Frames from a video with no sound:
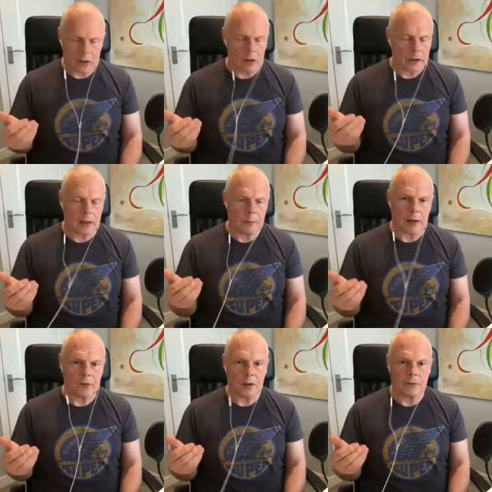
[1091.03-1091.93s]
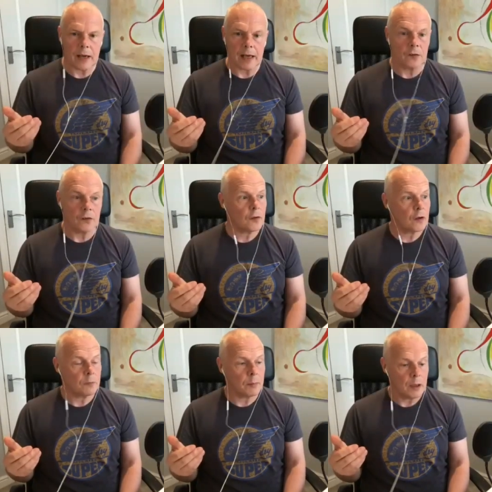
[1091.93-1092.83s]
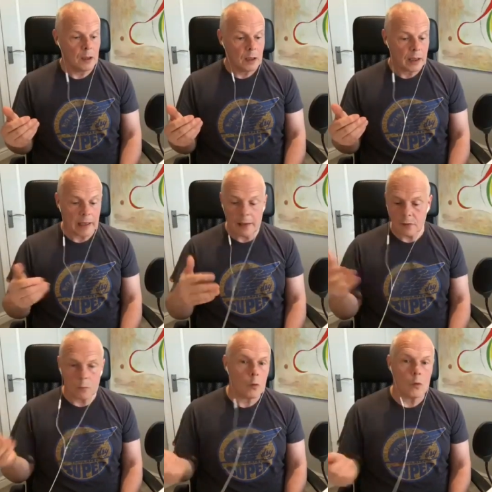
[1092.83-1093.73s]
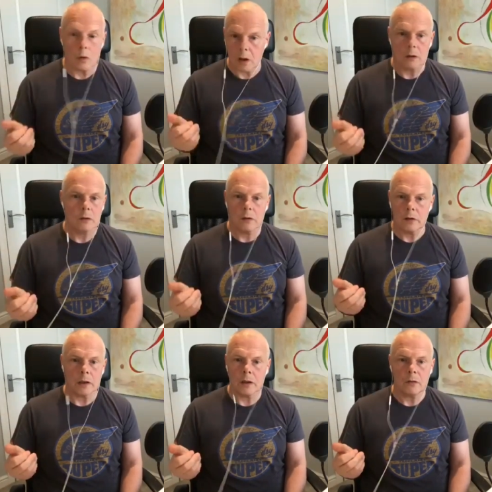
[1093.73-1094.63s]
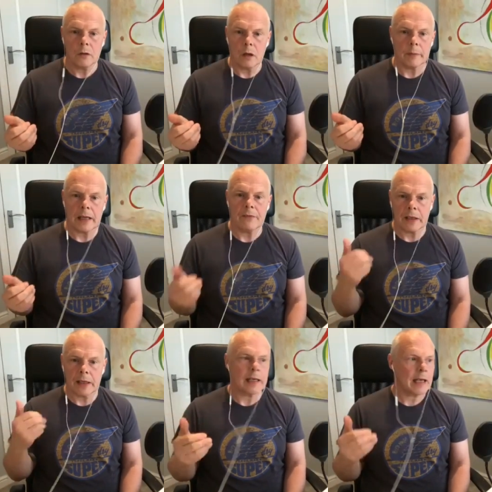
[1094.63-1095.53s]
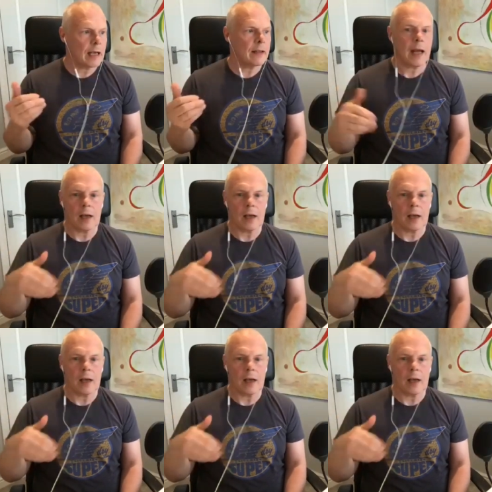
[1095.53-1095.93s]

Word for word: kind of capacity for exercise, but even a walk, you know, mm I mean, mm. even getting out,